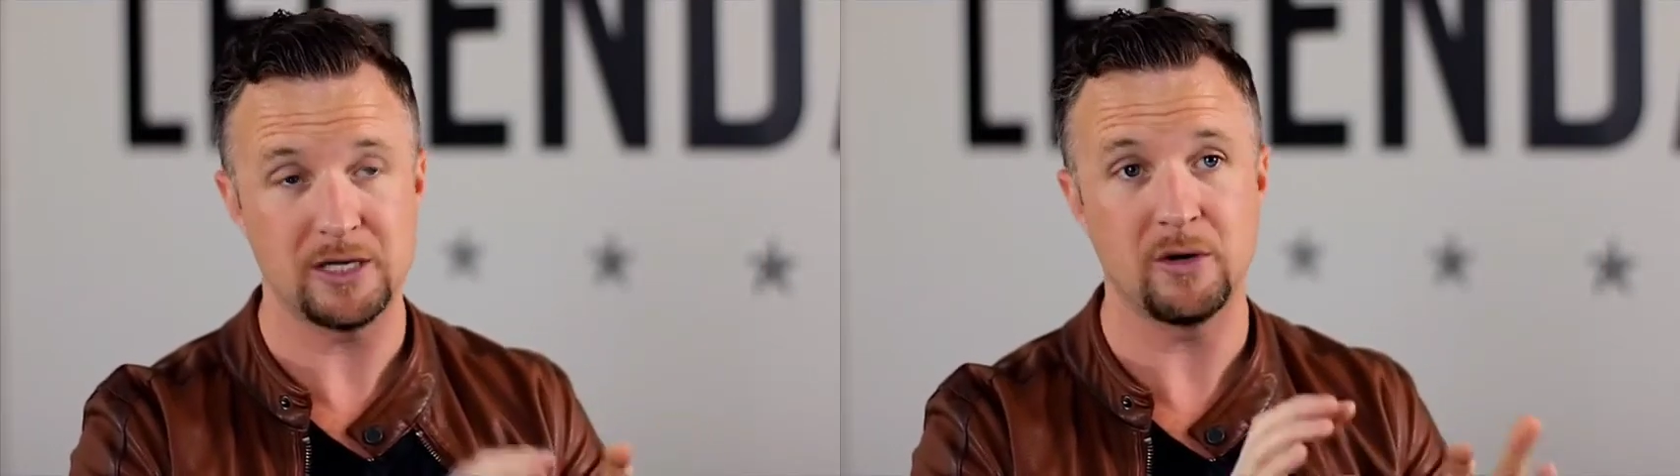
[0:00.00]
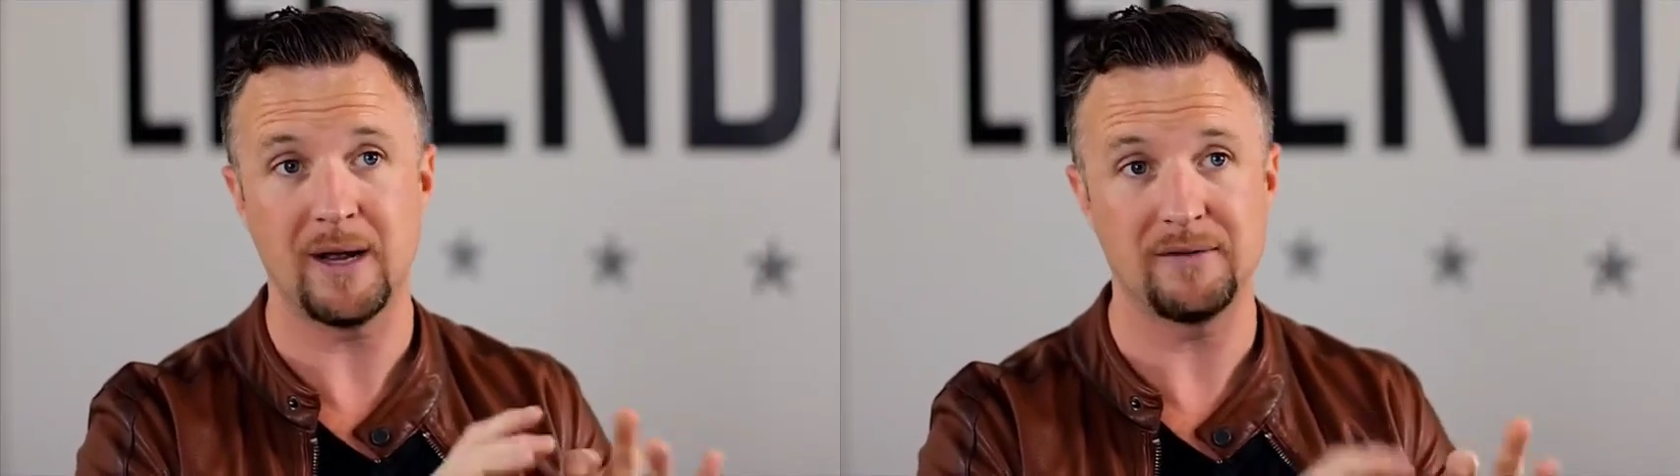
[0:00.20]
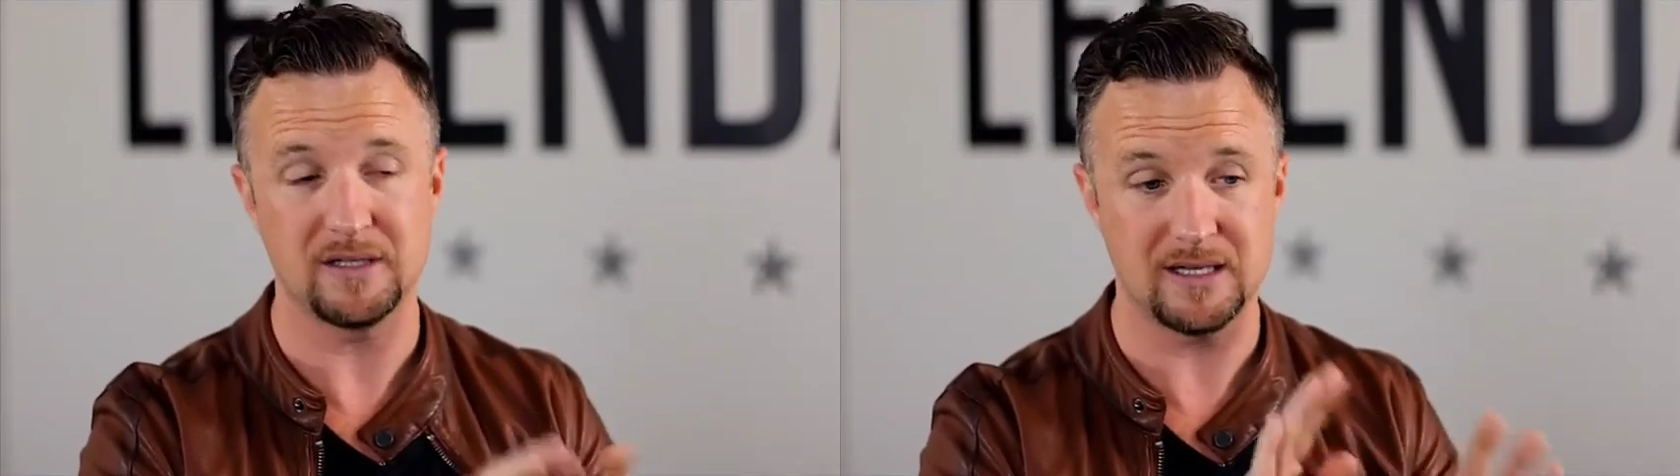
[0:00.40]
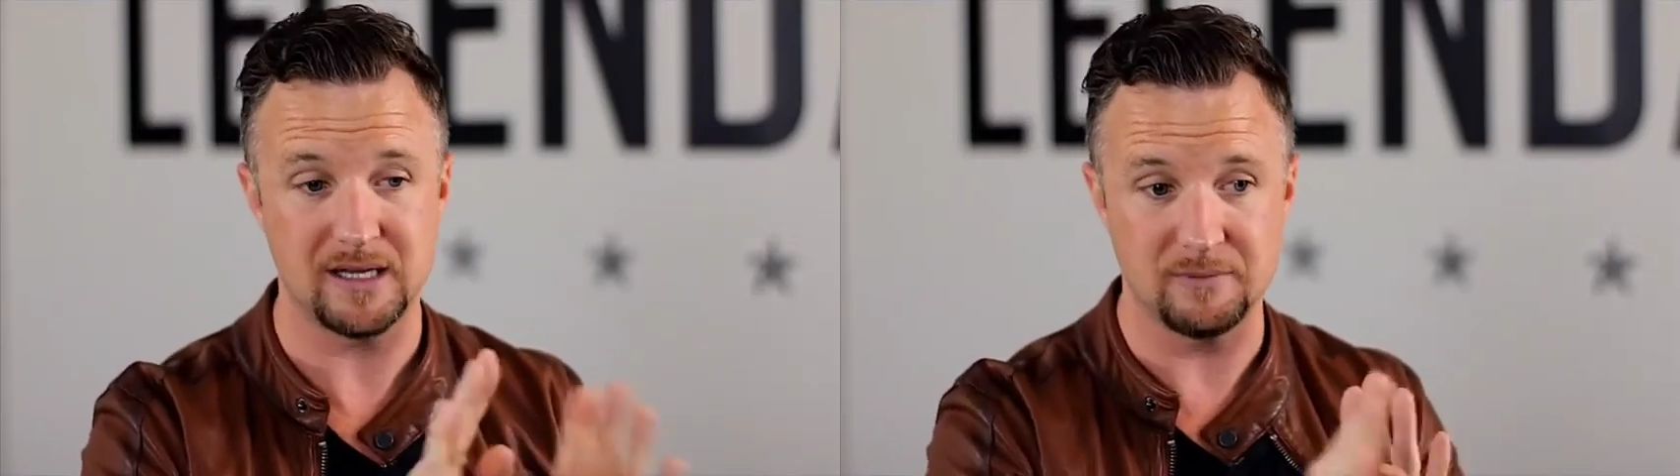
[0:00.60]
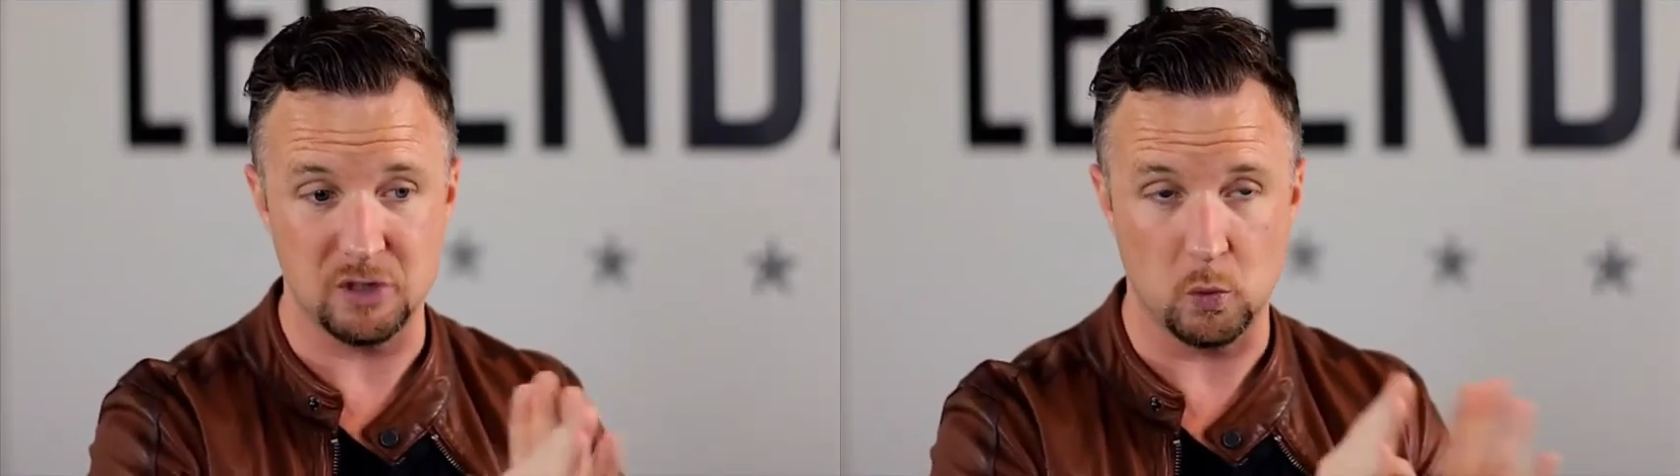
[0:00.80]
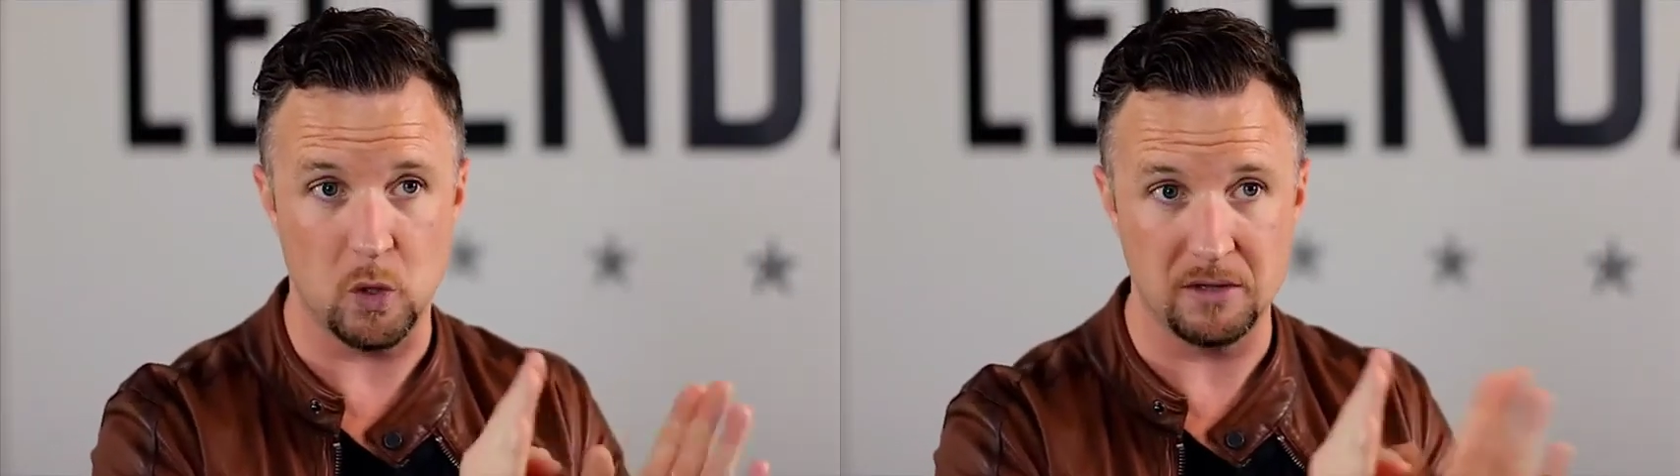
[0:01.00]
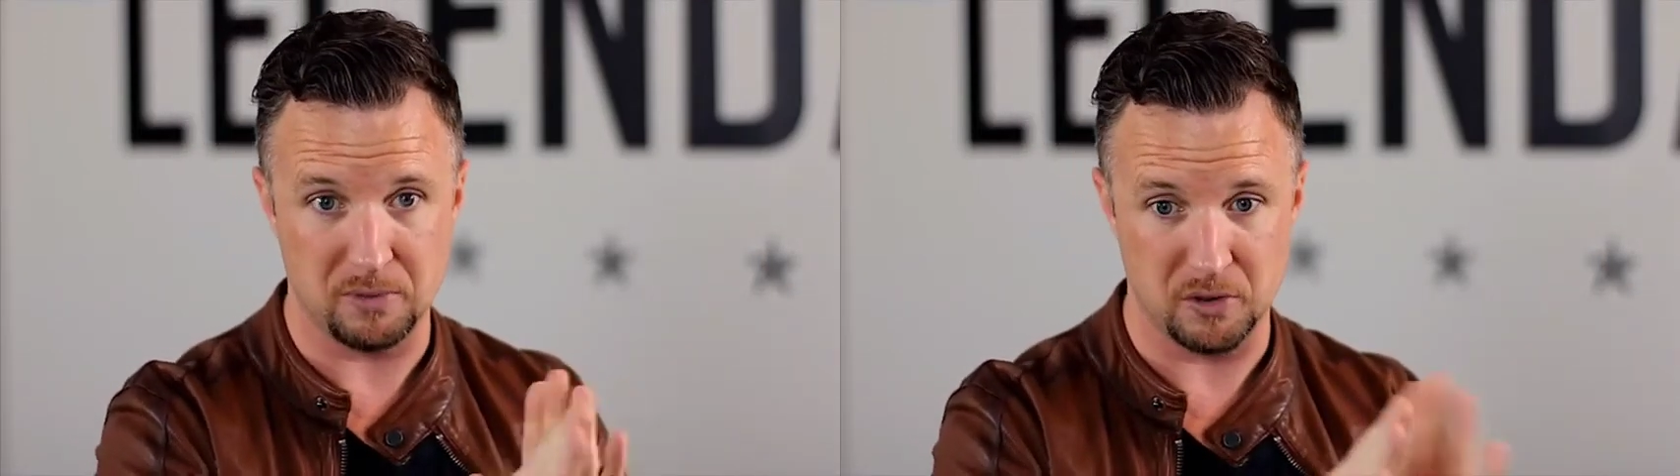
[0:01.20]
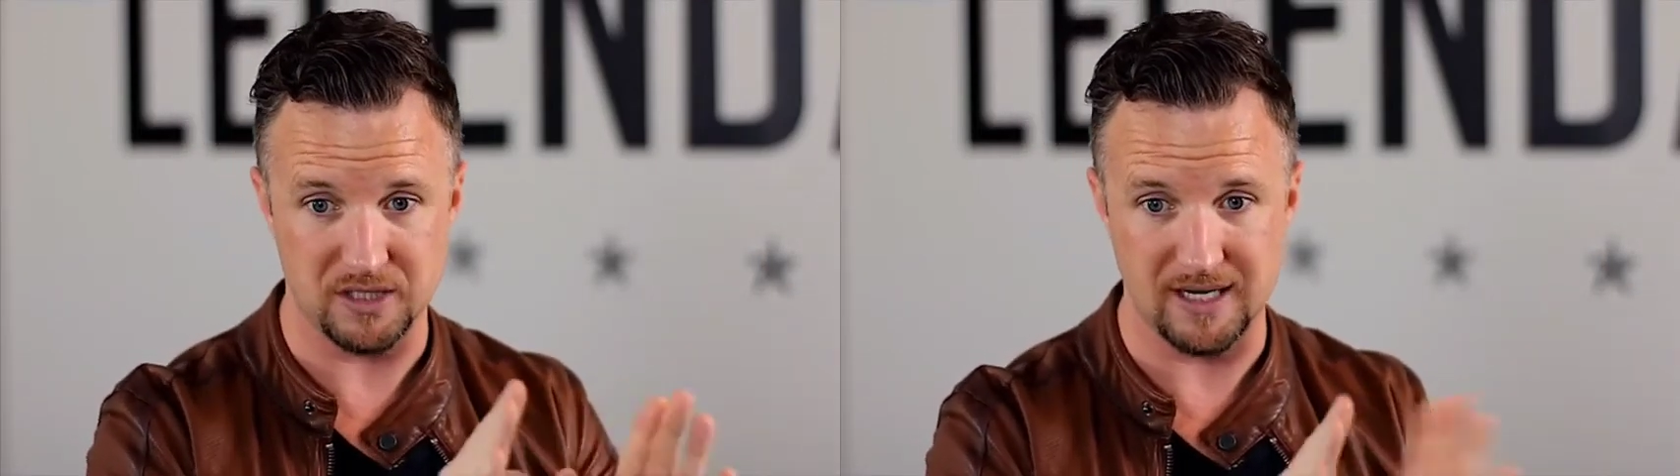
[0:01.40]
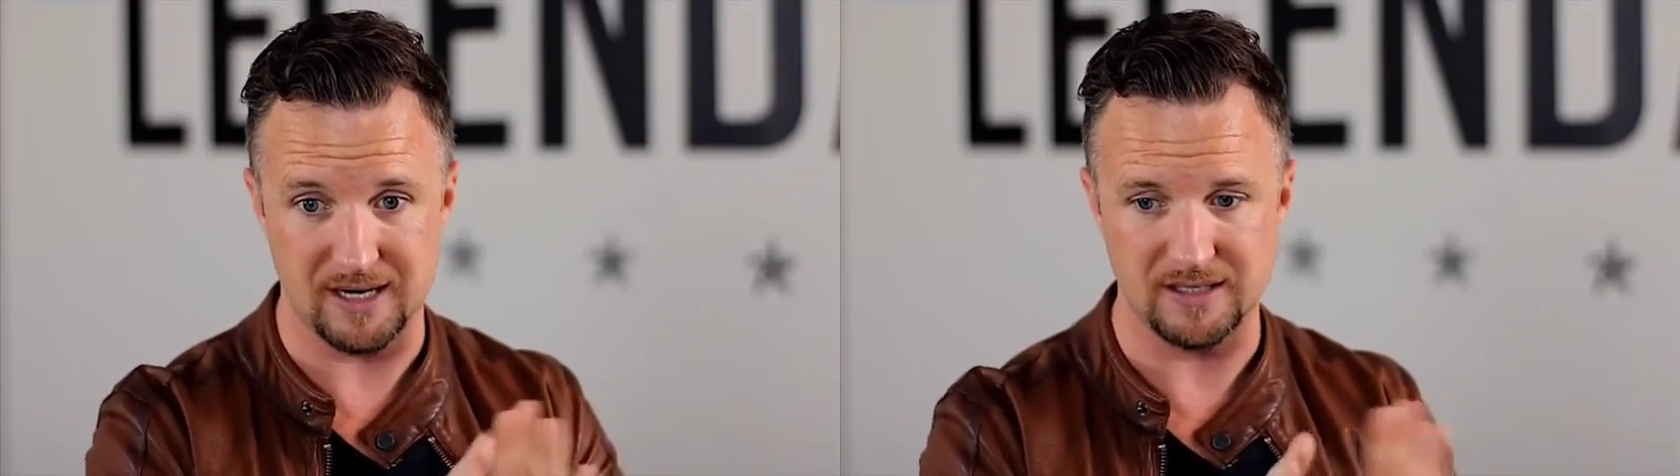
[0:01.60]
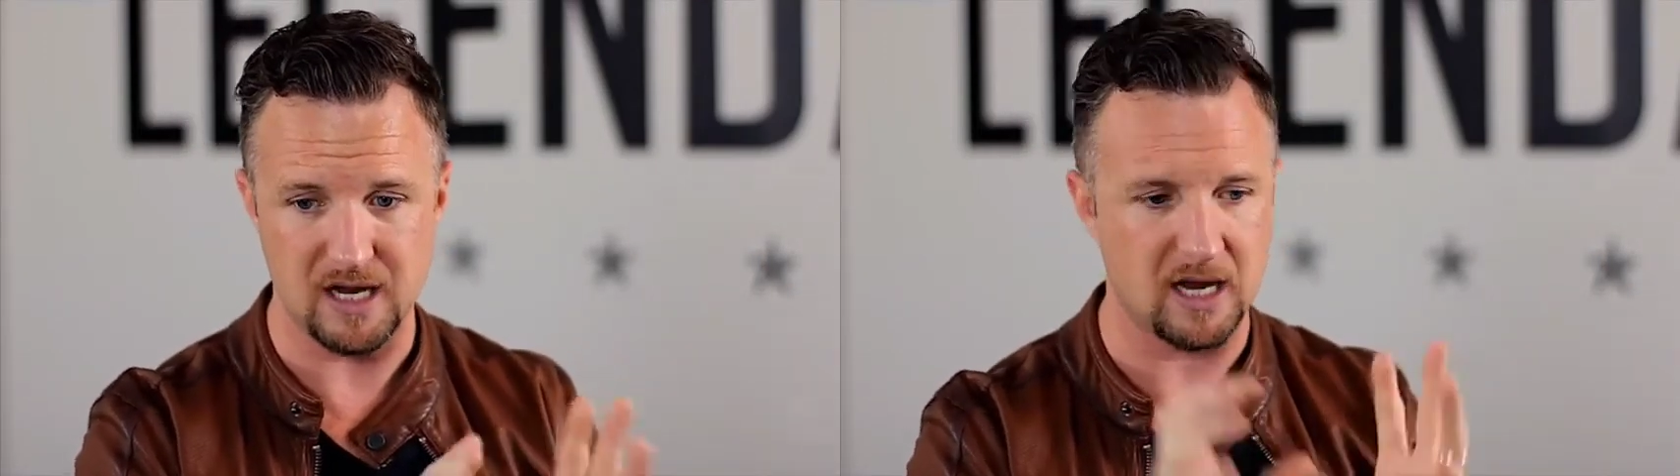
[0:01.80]
and you don't have to send them to one person
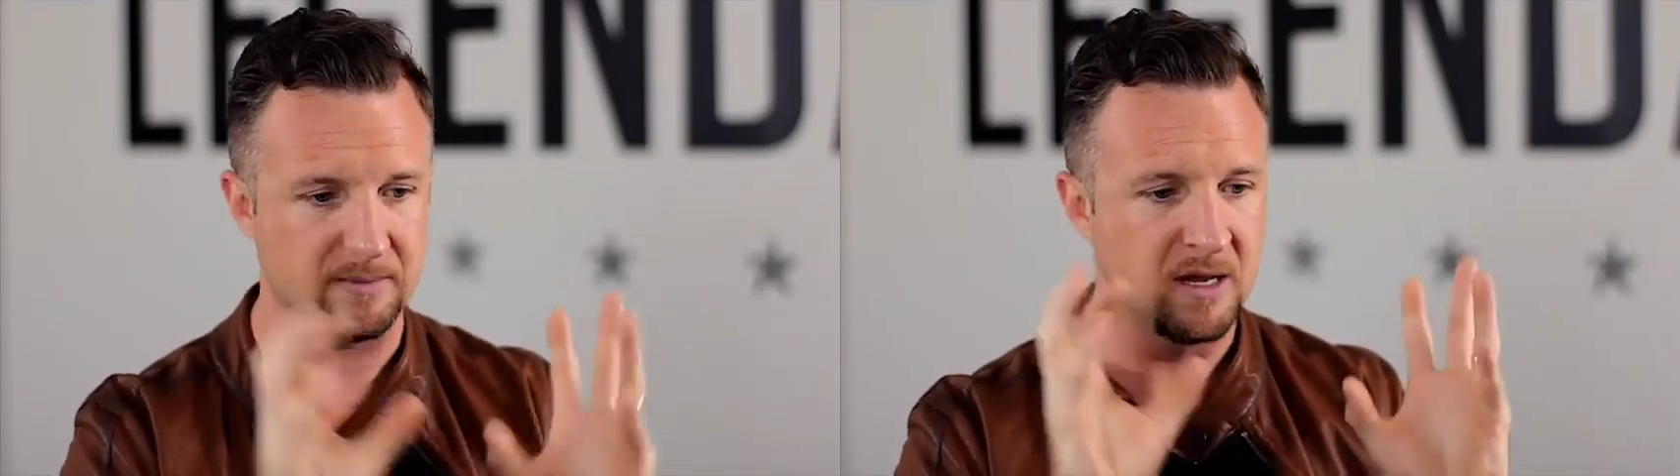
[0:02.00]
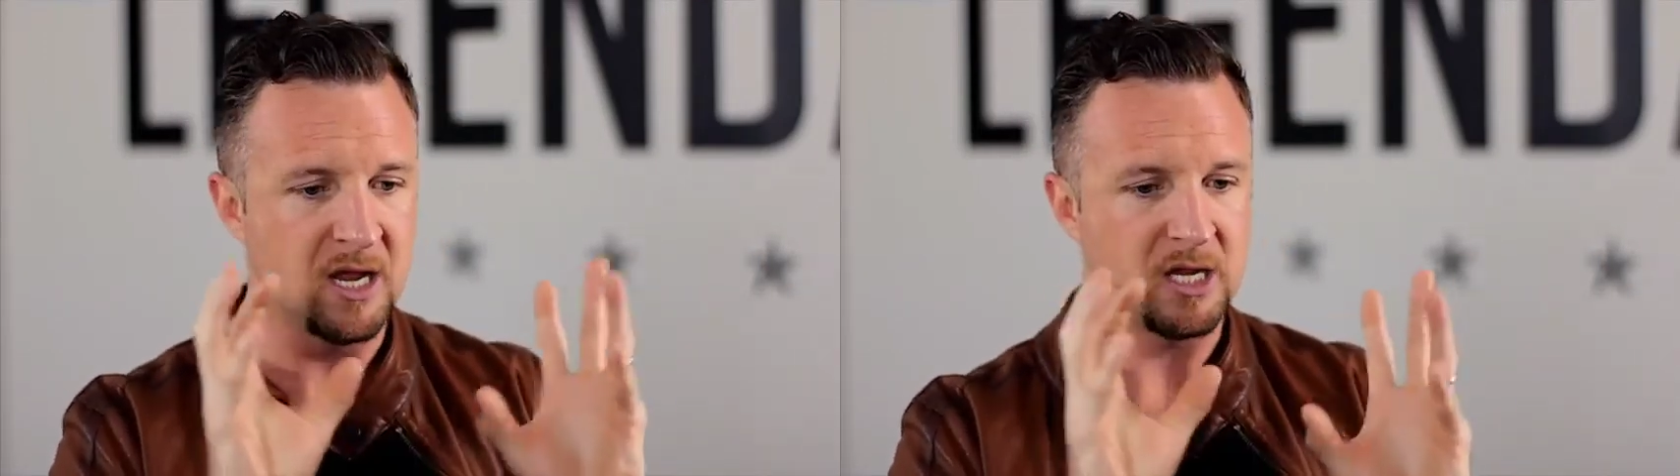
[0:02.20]
at a time.